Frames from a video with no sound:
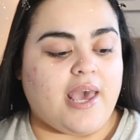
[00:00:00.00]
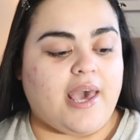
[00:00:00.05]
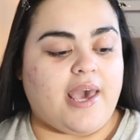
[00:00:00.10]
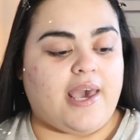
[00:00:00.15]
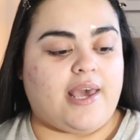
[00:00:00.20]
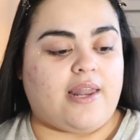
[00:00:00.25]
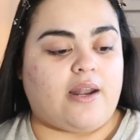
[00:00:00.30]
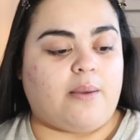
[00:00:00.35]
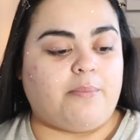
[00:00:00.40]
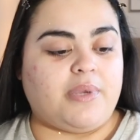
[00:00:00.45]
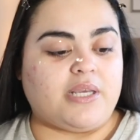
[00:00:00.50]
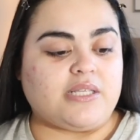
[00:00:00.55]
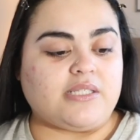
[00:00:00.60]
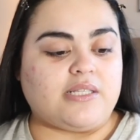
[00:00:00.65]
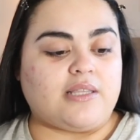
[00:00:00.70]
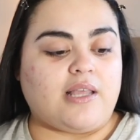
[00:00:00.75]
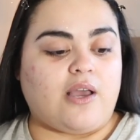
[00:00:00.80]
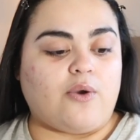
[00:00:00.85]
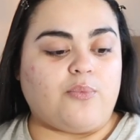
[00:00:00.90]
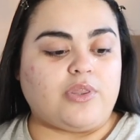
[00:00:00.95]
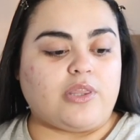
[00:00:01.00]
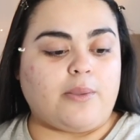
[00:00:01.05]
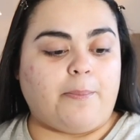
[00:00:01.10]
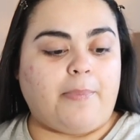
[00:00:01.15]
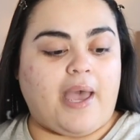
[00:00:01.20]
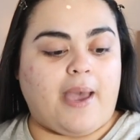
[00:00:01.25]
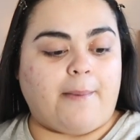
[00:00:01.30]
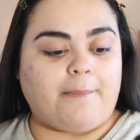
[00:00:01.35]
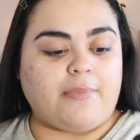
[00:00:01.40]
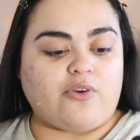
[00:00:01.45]
and I'm mixing that with the
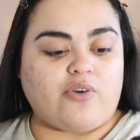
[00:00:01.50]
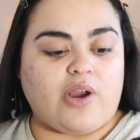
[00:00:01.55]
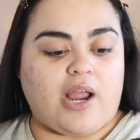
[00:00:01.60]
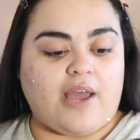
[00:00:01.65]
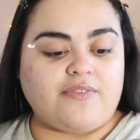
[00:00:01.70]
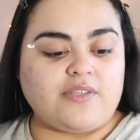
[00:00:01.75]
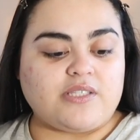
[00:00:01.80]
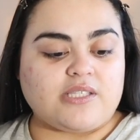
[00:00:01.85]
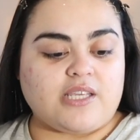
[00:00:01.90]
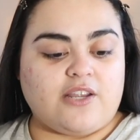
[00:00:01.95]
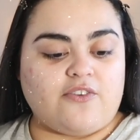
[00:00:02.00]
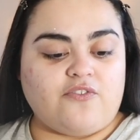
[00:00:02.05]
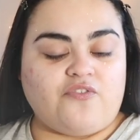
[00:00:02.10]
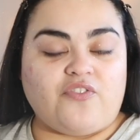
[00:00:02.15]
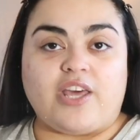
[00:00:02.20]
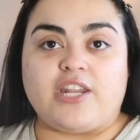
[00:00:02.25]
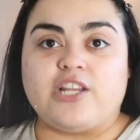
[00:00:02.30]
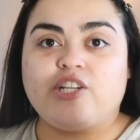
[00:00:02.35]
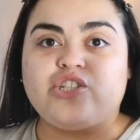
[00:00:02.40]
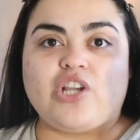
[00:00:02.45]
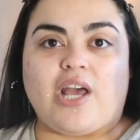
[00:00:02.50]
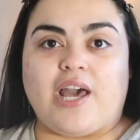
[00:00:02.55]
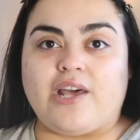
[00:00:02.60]
McGrath Skin Fetish.